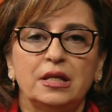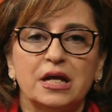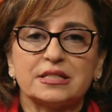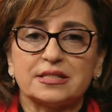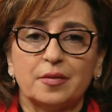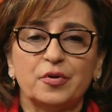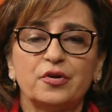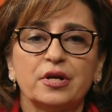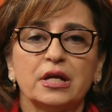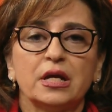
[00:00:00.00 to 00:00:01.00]
Last
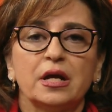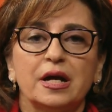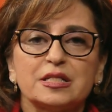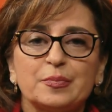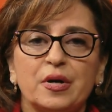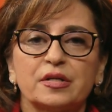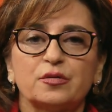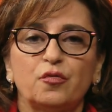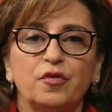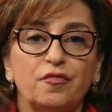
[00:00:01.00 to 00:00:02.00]
summer, as
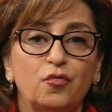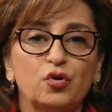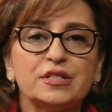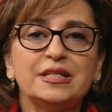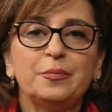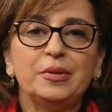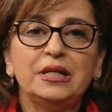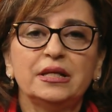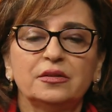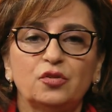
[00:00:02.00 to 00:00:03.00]
part of a $40
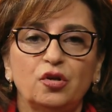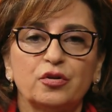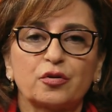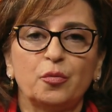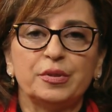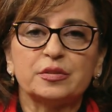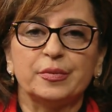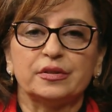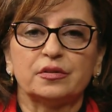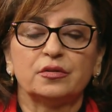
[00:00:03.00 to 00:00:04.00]
billion
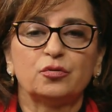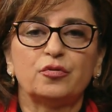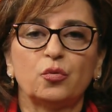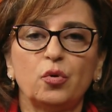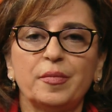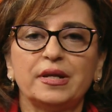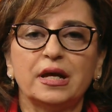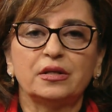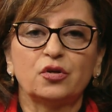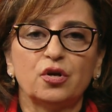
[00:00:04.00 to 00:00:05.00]
commitment to the women
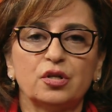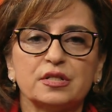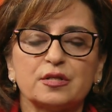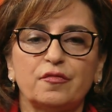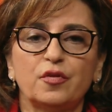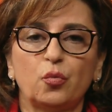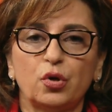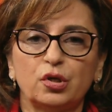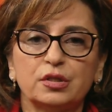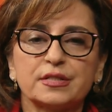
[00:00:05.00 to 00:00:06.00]
and girls of the
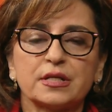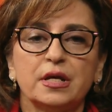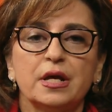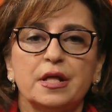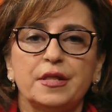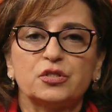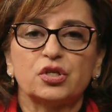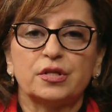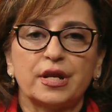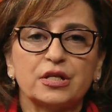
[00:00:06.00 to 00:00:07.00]
world, the
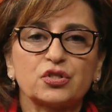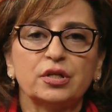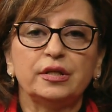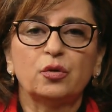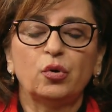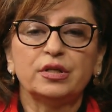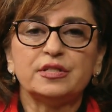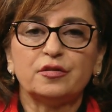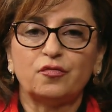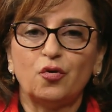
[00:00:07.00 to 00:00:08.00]
Generation
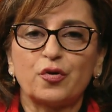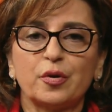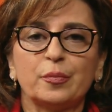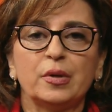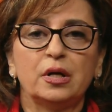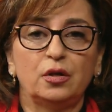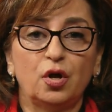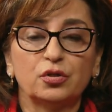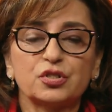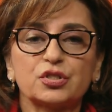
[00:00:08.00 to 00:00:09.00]
Equality Forum
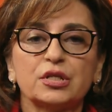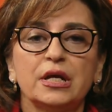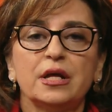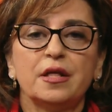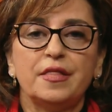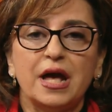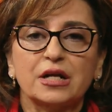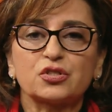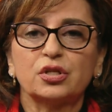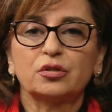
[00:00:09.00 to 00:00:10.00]
launched the
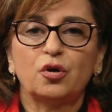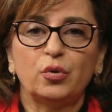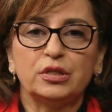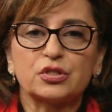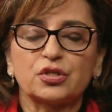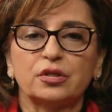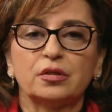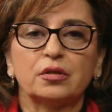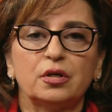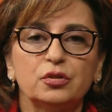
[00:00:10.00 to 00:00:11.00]
Action
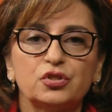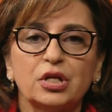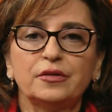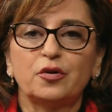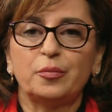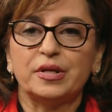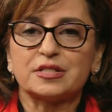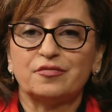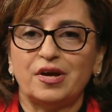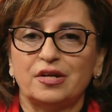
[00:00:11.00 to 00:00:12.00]
Coalition on
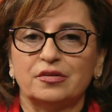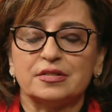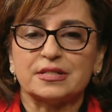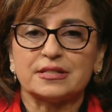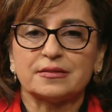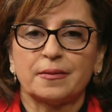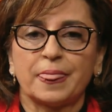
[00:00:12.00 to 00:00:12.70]
Gender-Based Violence.